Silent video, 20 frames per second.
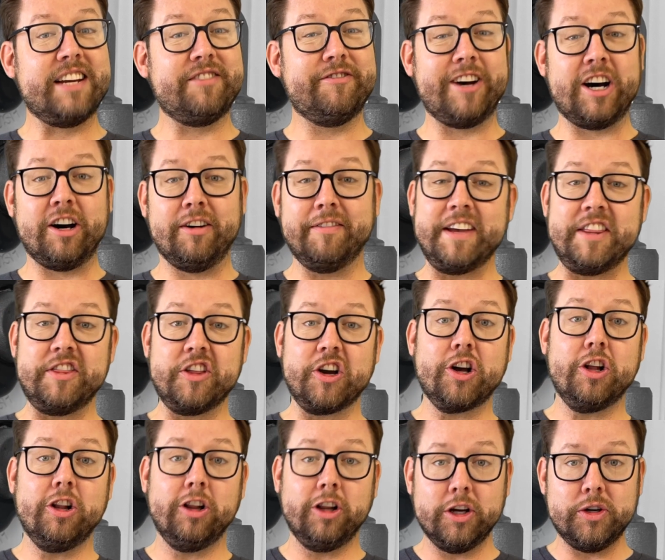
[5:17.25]
valve in the
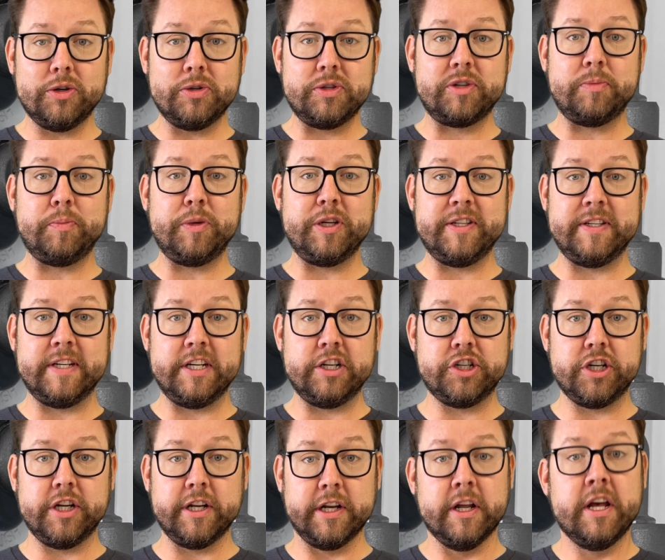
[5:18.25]
closed
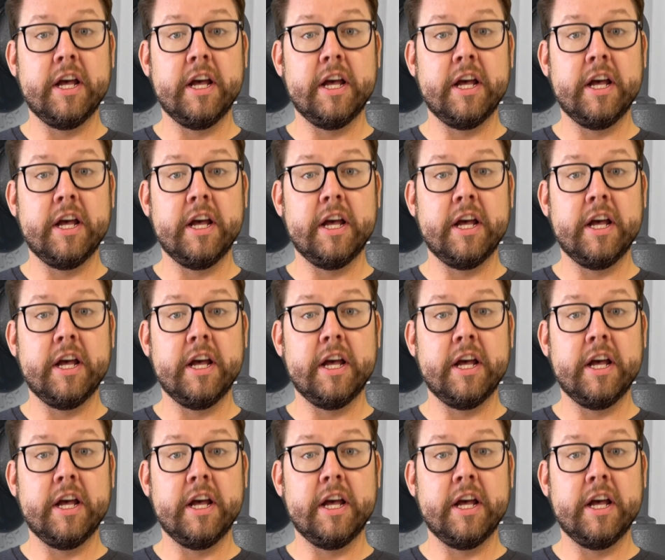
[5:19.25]
position.